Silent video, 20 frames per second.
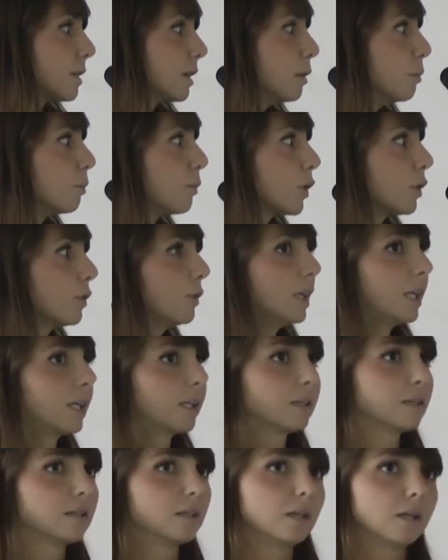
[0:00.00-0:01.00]

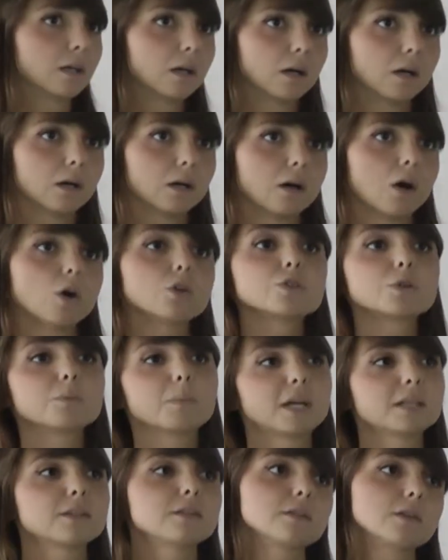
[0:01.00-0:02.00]
improving the
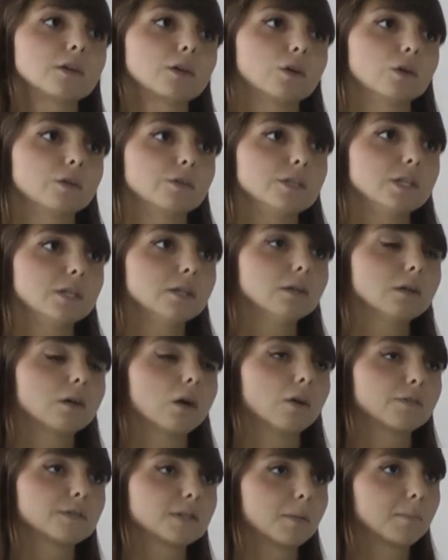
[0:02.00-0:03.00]
automatic decoding
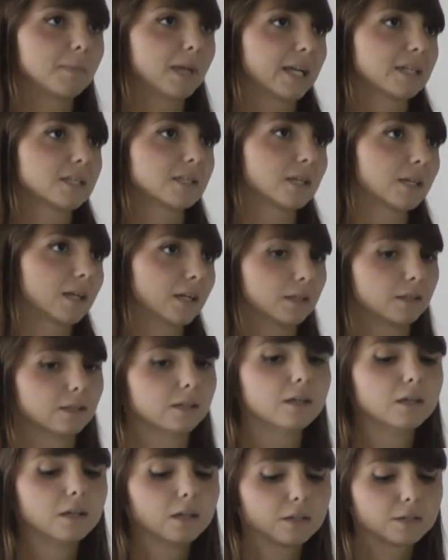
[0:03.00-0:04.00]
of sublexical
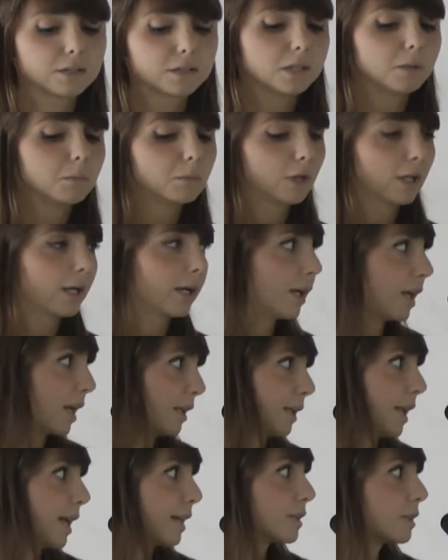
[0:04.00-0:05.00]
stimuli
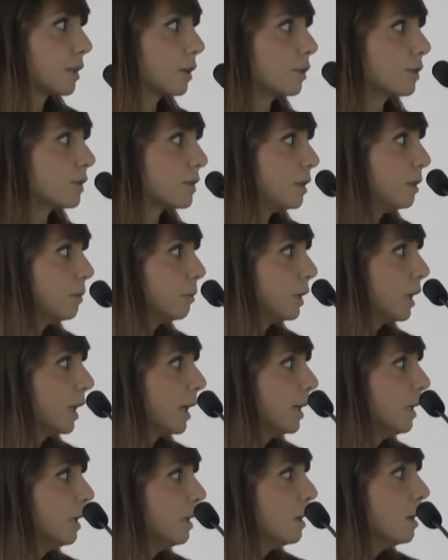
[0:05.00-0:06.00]
and lexical
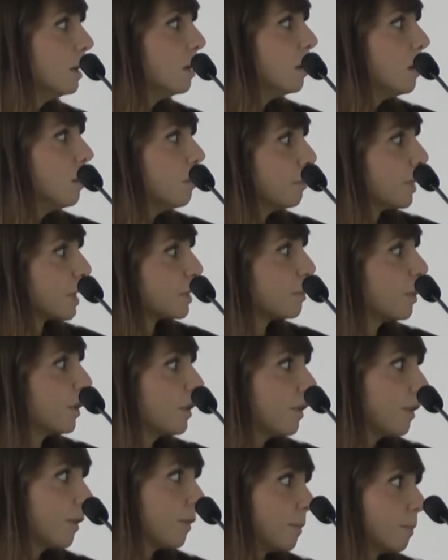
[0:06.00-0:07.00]
stimuli. But
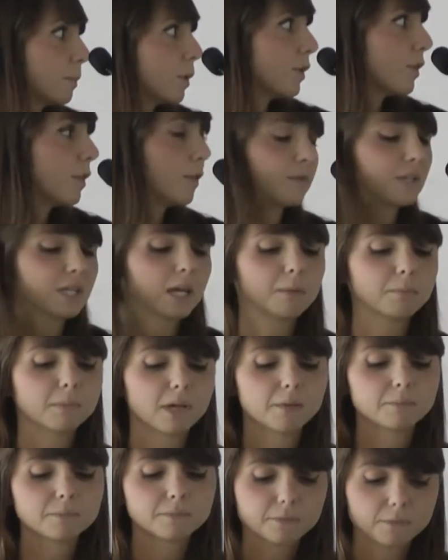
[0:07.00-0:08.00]
both of them
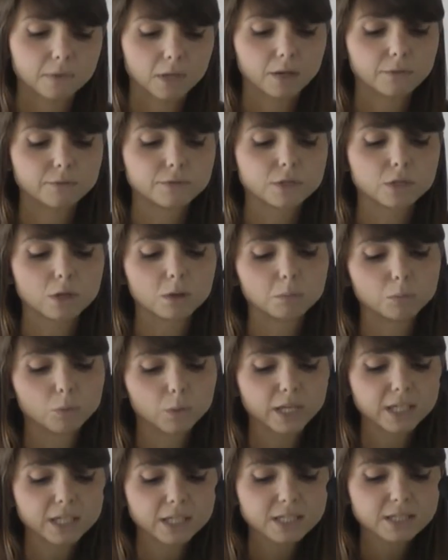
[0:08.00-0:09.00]
have some
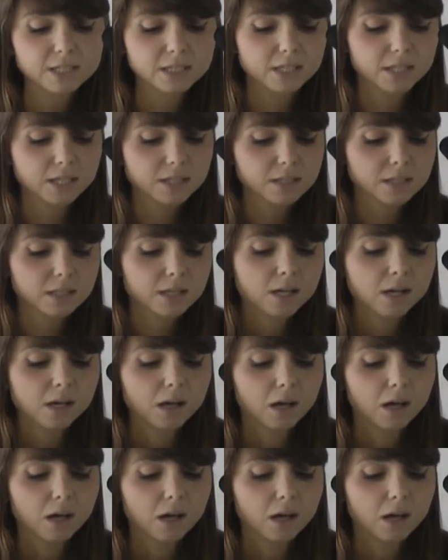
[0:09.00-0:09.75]
weaknesses